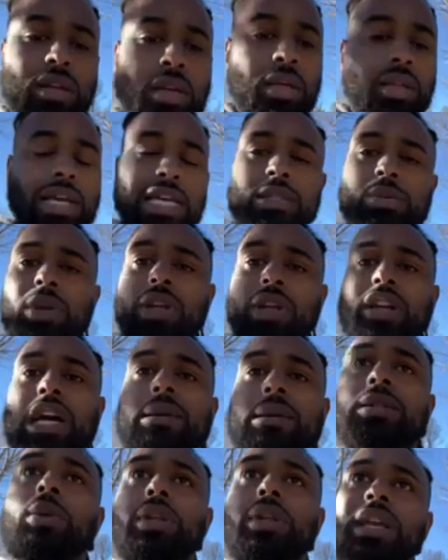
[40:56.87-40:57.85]
That's what it
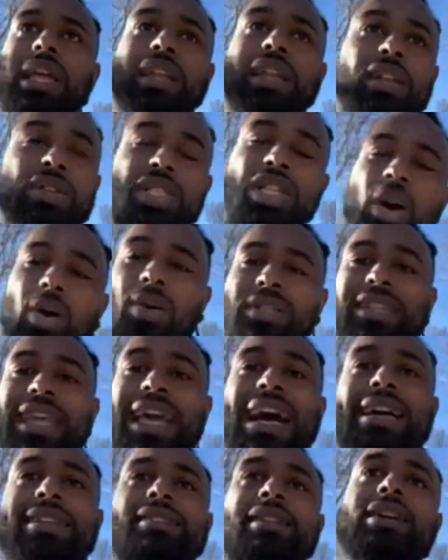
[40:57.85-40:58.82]
comes with, getting the stones
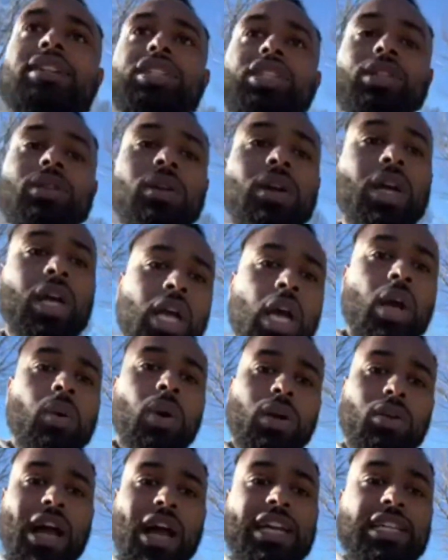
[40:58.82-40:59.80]
cast at you. When
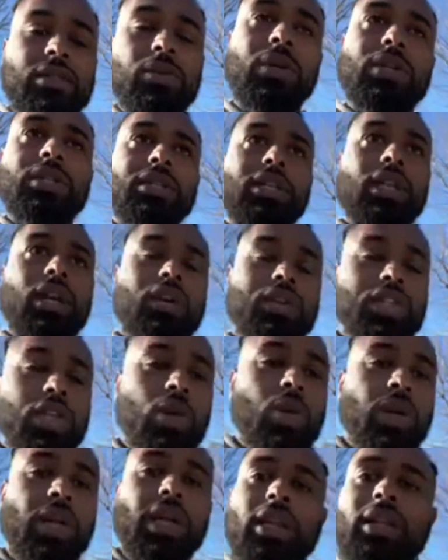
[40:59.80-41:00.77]
Christ was, you know, doing
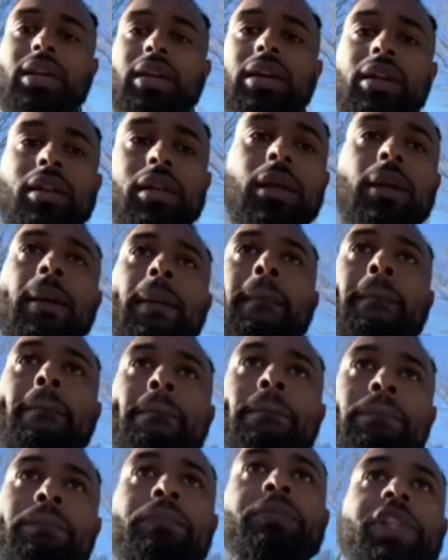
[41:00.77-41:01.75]
what he did,
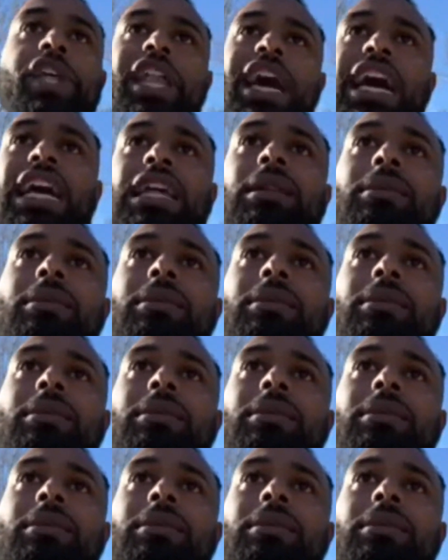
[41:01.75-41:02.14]
denying